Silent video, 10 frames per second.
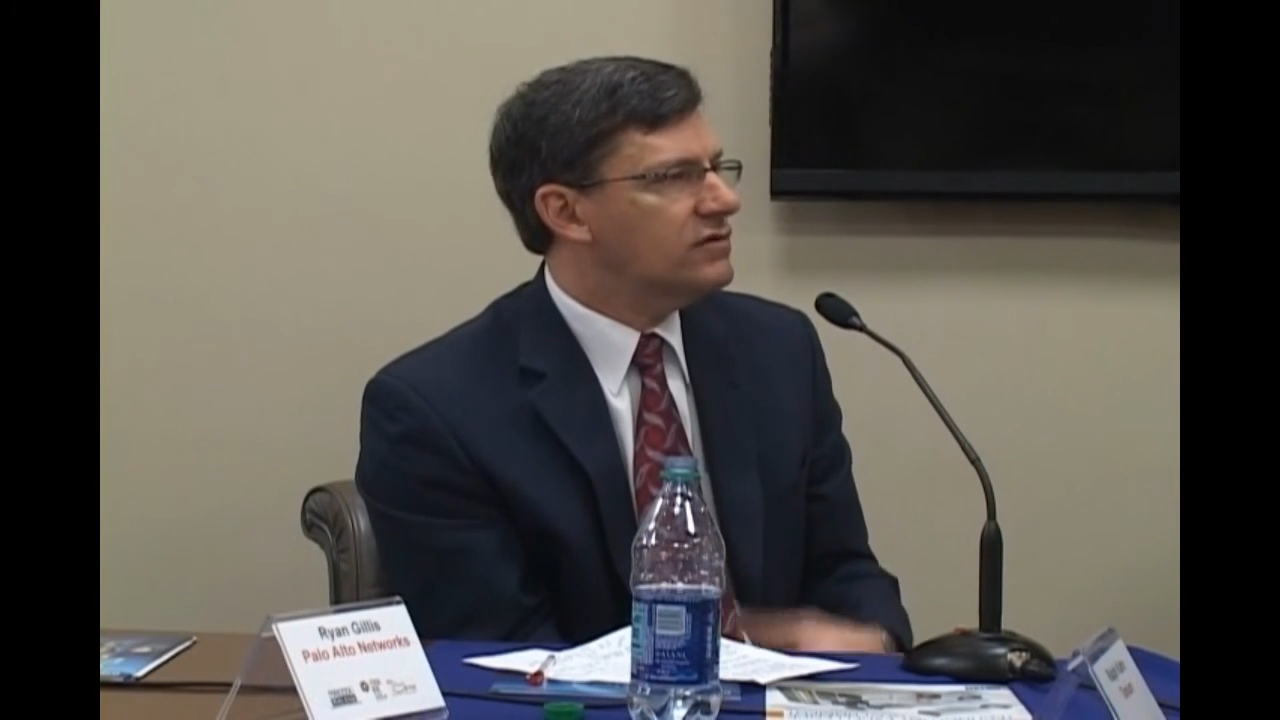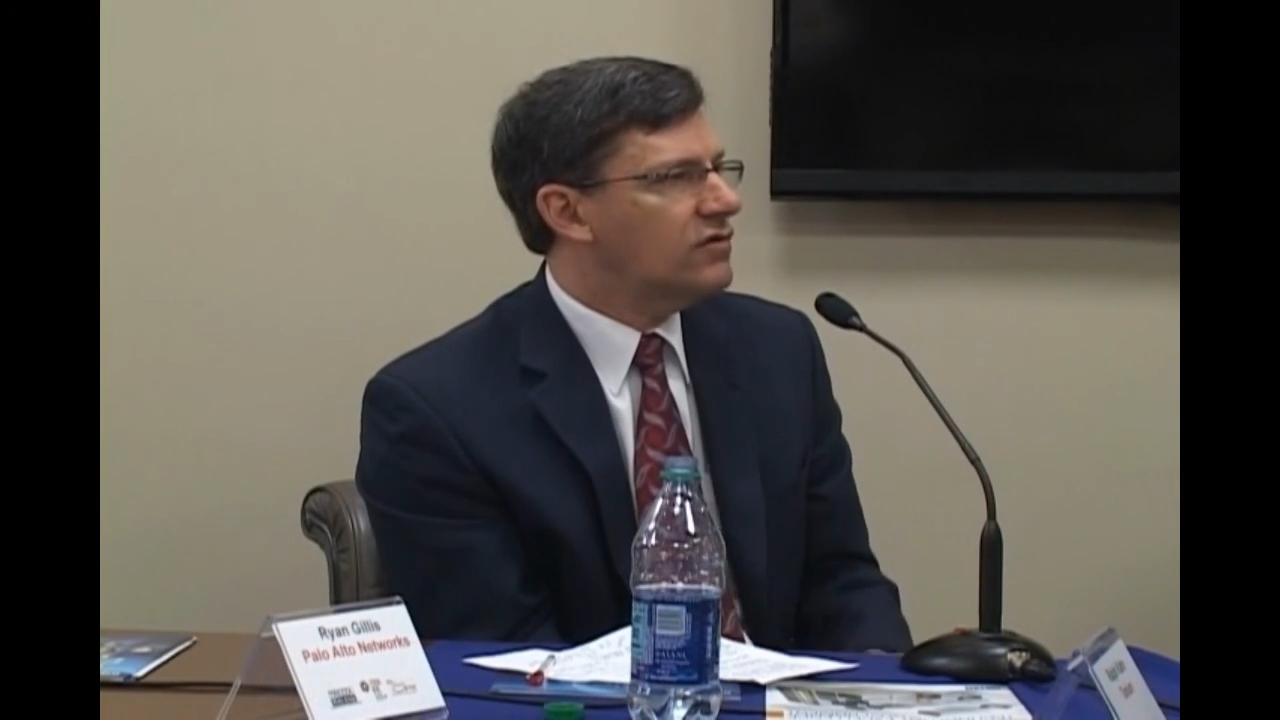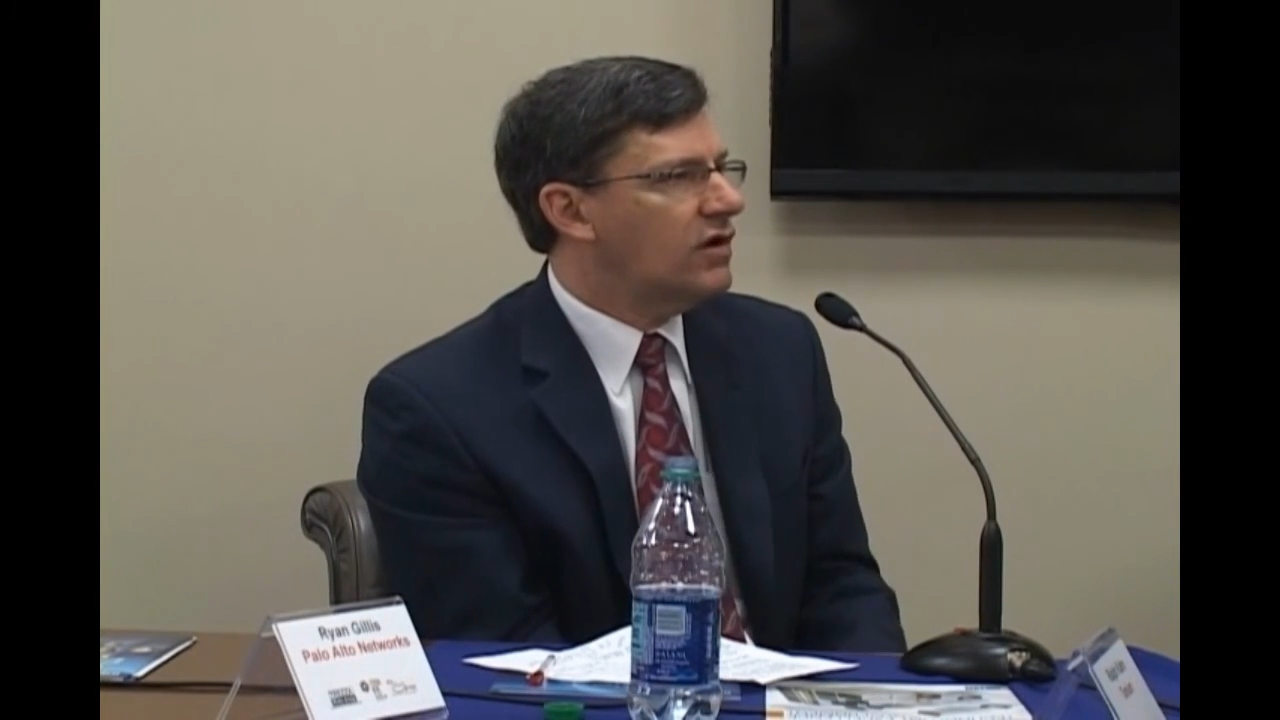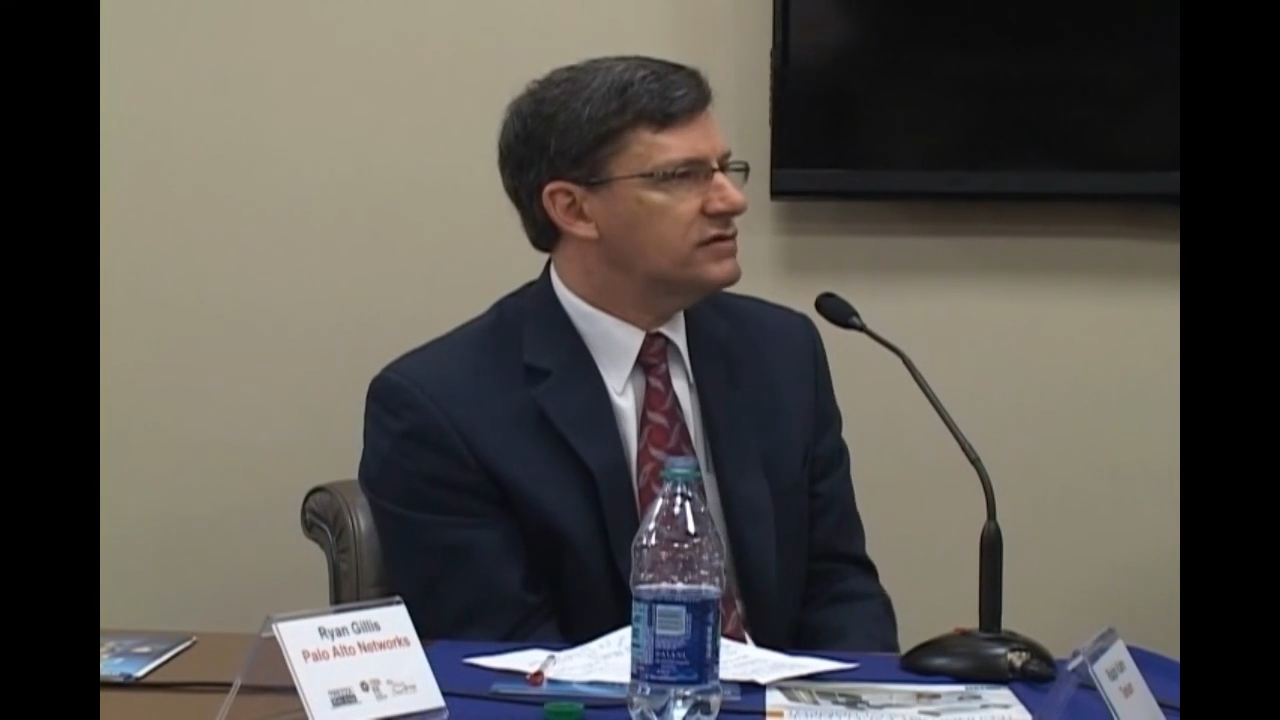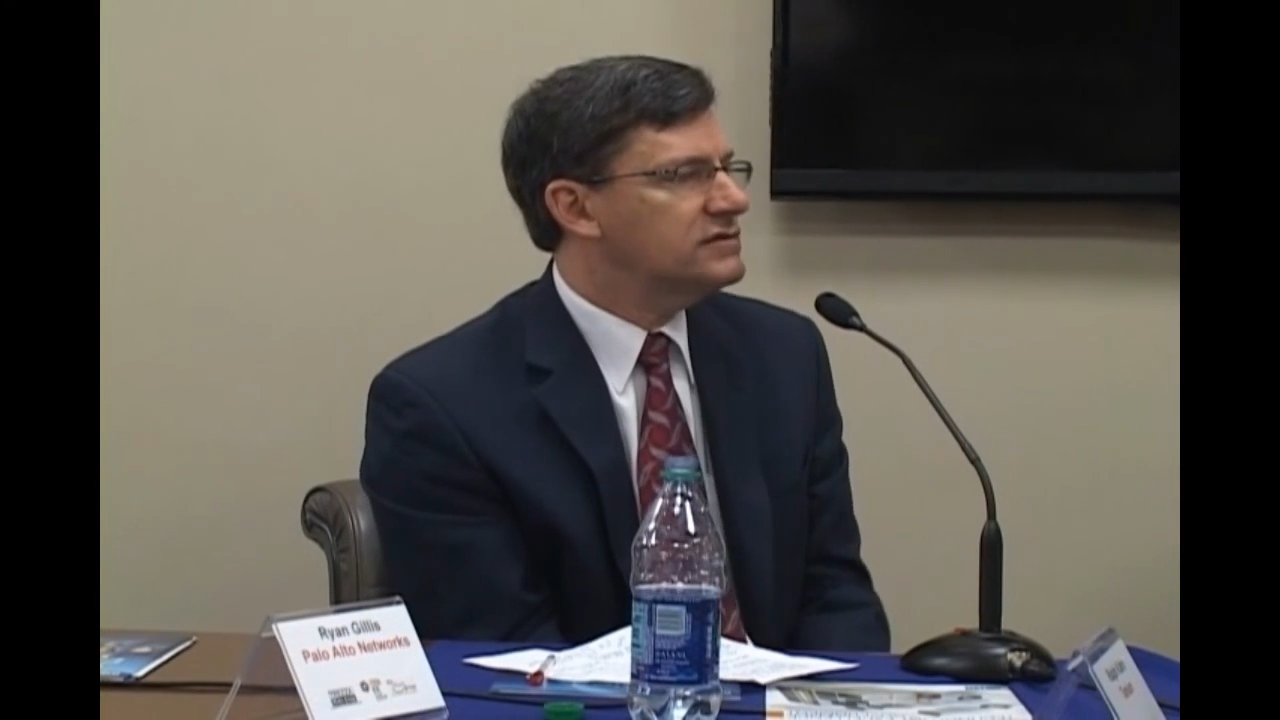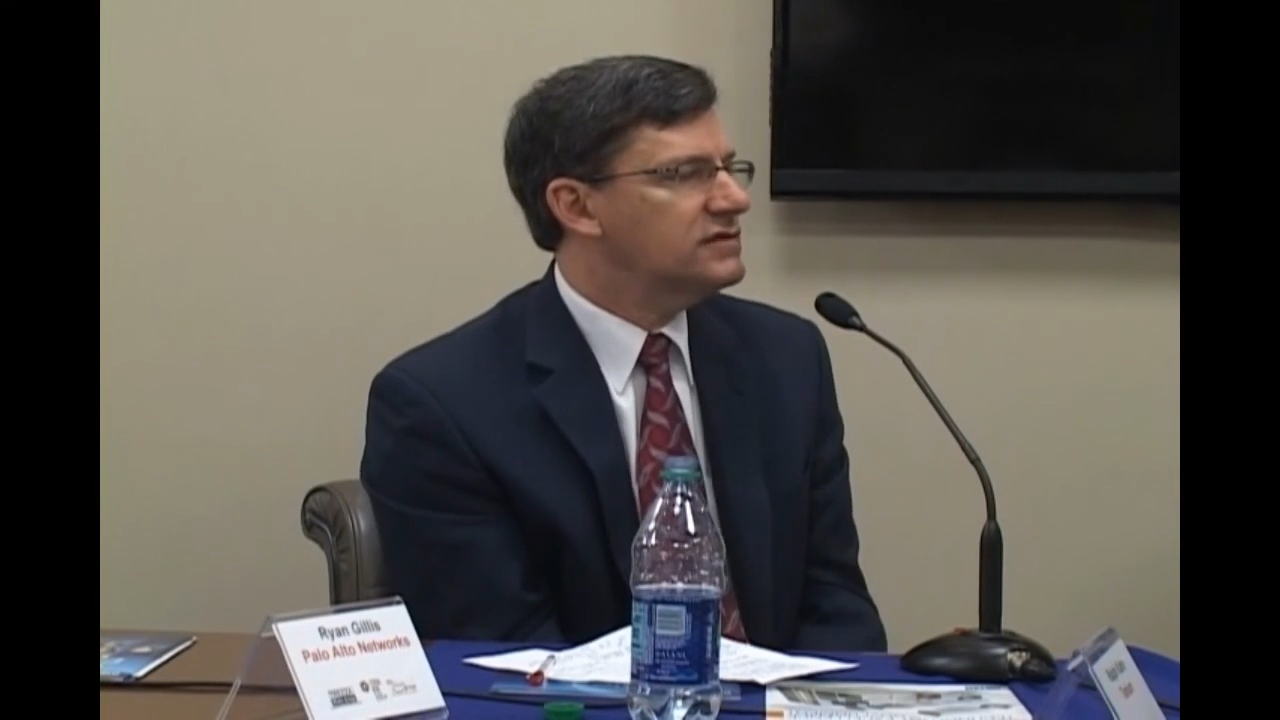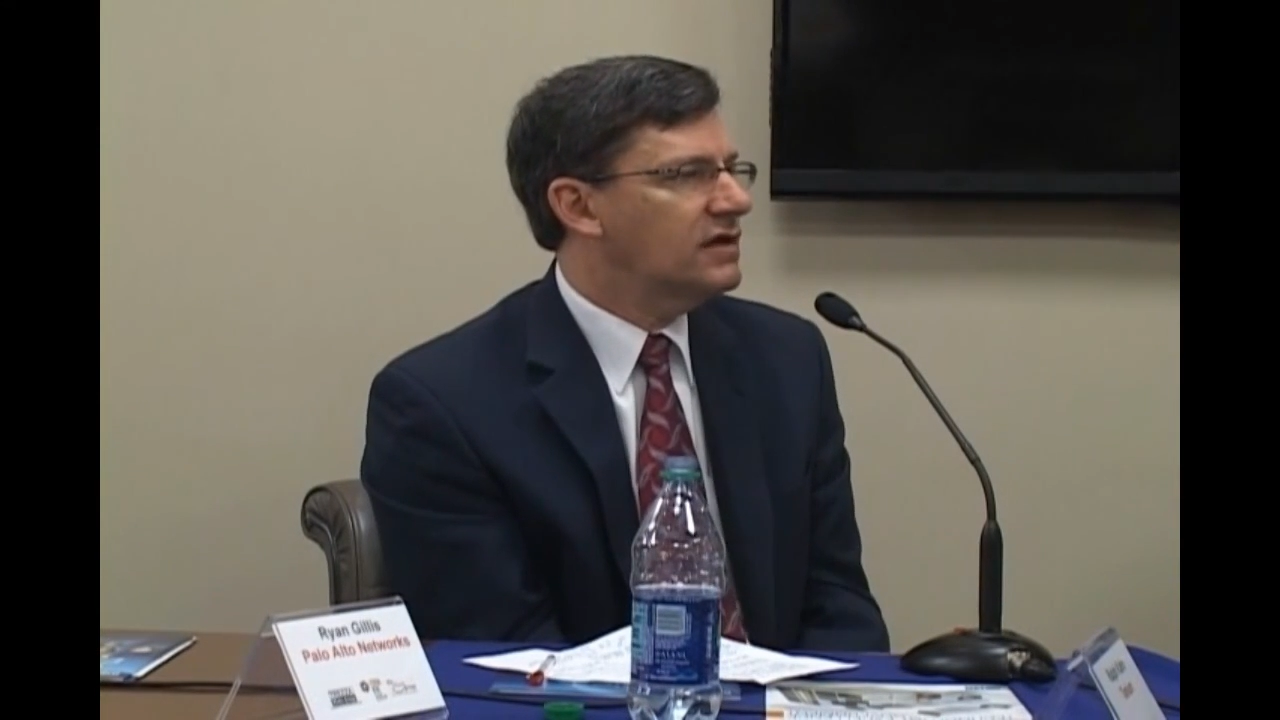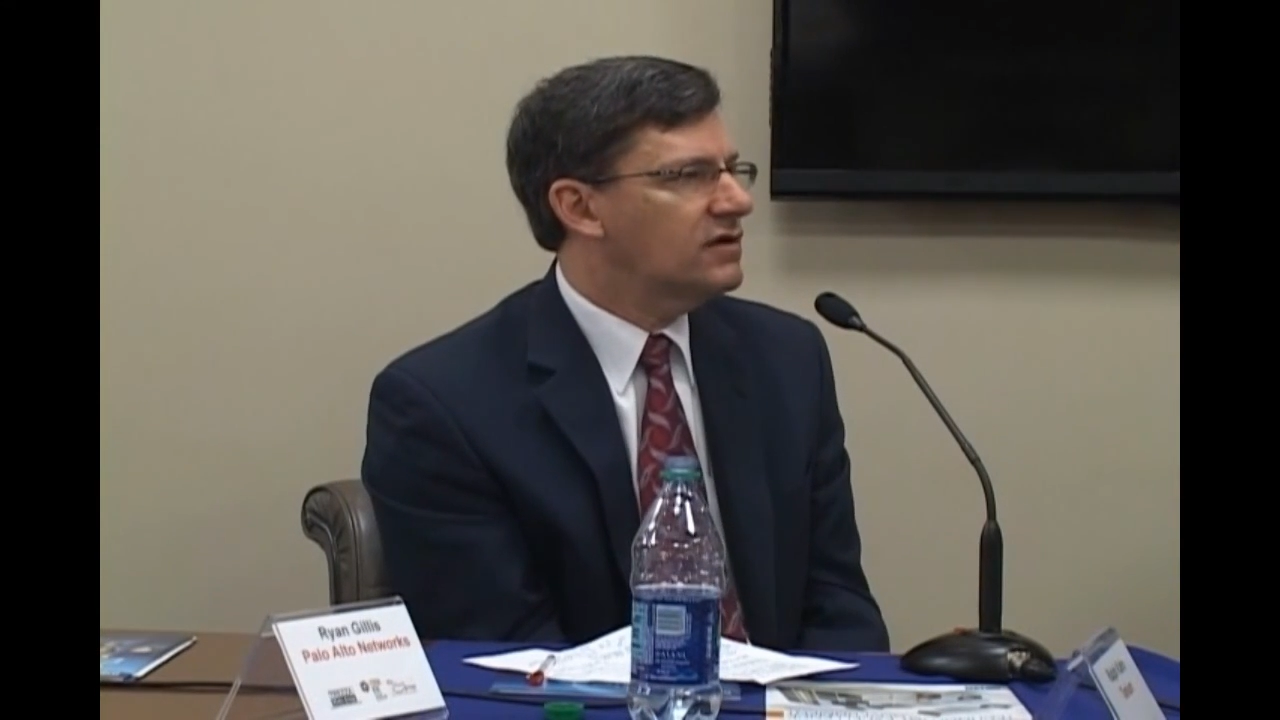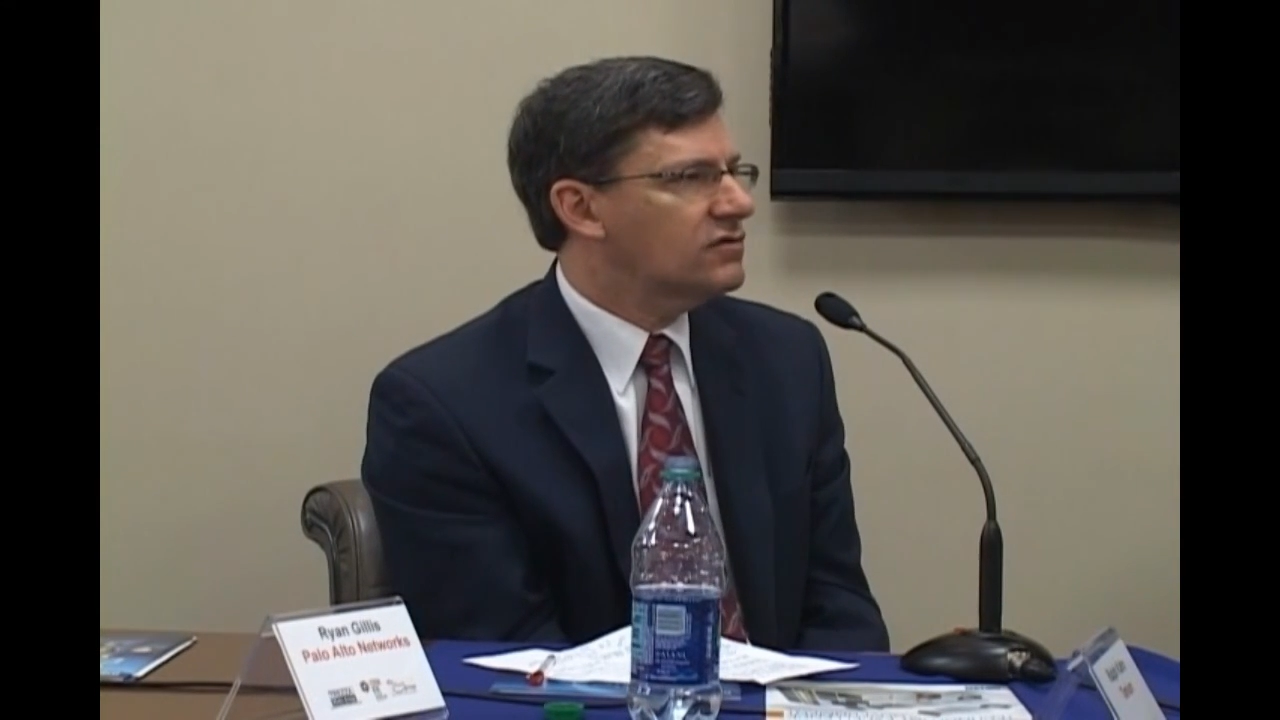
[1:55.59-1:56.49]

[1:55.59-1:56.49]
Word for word: across uh,